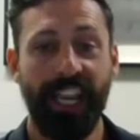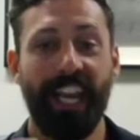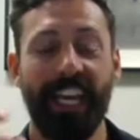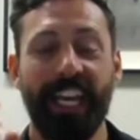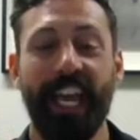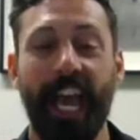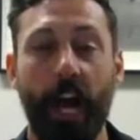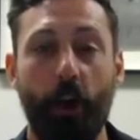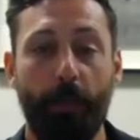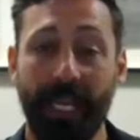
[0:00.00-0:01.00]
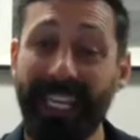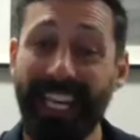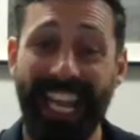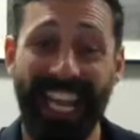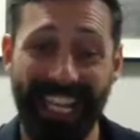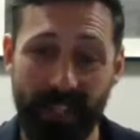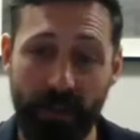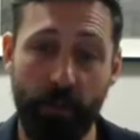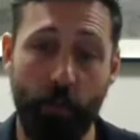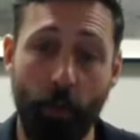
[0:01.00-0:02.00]
and it'll help enhance
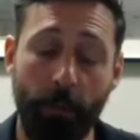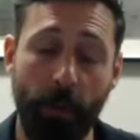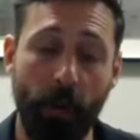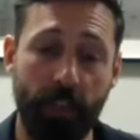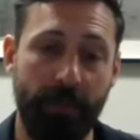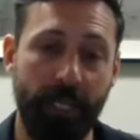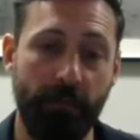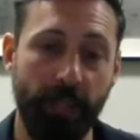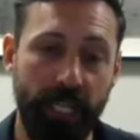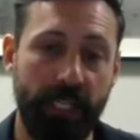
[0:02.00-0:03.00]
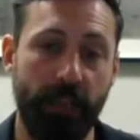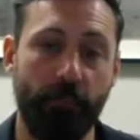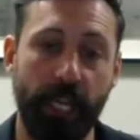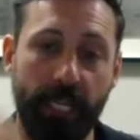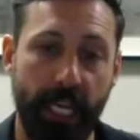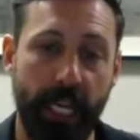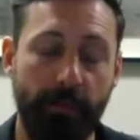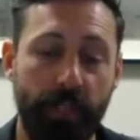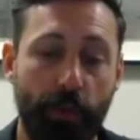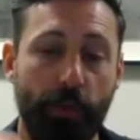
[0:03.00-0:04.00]
those hormones being released at the right
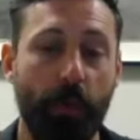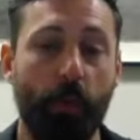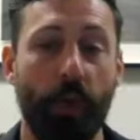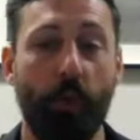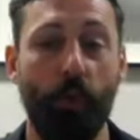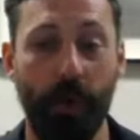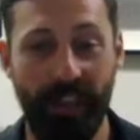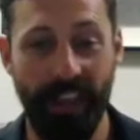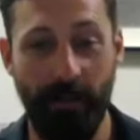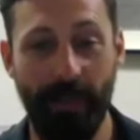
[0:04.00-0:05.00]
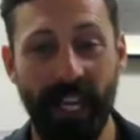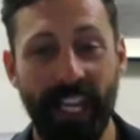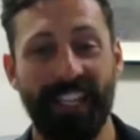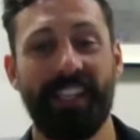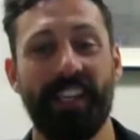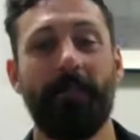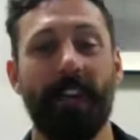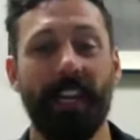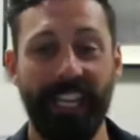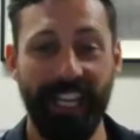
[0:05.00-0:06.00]
time so we can work with them instead of
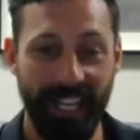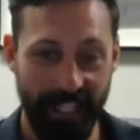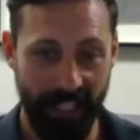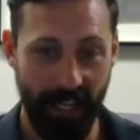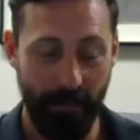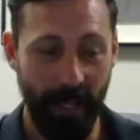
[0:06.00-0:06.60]
against them.